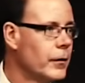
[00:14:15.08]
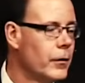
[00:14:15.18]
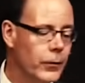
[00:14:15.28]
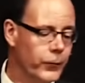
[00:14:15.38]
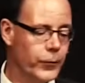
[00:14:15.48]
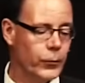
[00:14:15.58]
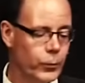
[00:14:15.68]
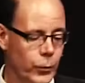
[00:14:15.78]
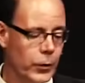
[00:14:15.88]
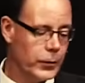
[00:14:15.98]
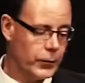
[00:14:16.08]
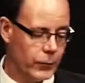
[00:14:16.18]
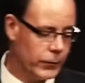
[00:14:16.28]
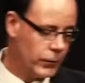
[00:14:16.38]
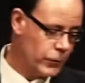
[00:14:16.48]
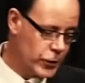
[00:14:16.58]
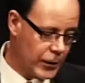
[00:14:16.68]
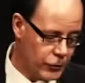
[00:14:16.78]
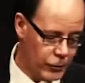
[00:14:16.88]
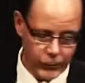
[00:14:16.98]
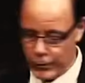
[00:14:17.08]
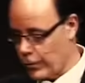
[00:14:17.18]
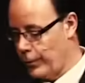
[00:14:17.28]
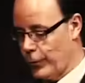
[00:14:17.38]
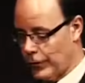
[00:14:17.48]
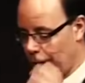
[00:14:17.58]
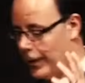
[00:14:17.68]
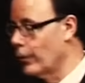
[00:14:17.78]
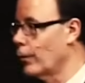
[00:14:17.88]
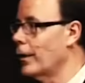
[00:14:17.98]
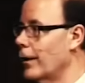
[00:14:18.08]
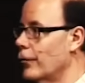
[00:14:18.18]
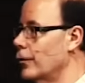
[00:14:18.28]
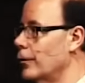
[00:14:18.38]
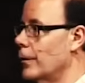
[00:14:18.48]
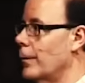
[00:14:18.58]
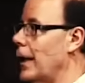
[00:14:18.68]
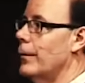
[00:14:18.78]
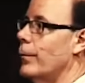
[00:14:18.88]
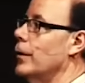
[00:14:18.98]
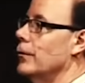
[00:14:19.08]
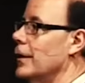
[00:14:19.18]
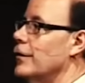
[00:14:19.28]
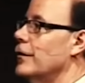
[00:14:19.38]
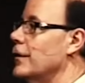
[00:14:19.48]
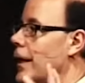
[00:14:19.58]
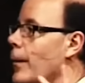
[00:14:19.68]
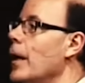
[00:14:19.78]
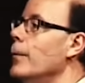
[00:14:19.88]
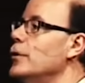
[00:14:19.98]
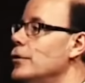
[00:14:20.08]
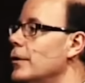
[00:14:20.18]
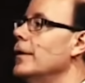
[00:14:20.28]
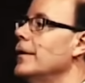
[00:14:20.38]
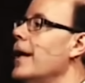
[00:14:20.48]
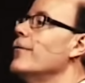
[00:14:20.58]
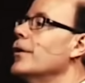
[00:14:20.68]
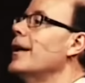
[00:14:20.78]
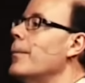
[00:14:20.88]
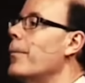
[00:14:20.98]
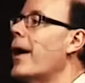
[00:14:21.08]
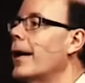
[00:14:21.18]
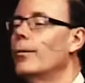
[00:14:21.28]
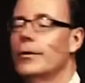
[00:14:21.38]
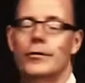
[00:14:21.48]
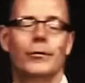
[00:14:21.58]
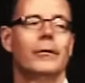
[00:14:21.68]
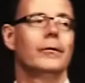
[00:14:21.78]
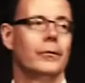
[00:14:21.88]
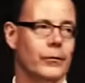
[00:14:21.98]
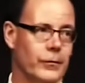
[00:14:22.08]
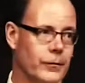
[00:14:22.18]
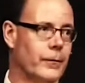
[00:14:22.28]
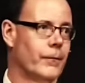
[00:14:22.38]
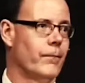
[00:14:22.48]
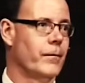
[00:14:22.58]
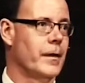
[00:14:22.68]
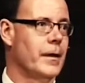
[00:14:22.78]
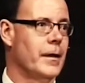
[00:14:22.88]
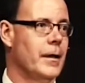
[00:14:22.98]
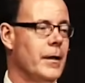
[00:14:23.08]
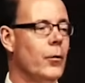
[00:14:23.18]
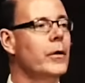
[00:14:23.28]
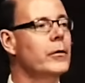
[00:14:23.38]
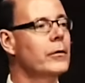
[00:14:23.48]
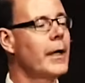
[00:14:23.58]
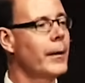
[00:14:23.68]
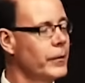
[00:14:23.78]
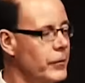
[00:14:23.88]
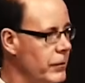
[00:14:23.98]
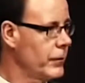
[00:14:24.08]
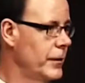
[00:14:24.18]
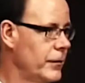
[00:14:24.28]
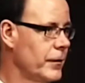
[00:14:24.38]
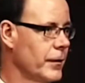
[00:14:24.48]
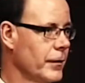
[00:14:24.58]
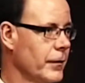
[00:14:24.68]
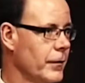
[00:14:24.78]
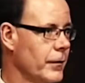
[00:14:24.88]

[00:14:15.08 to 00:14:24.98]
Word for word: you know, if you work change over triple time or whatever, you can buy a boat. And he says, Yeah, but you can never get back what you lose. When you're not materialistic,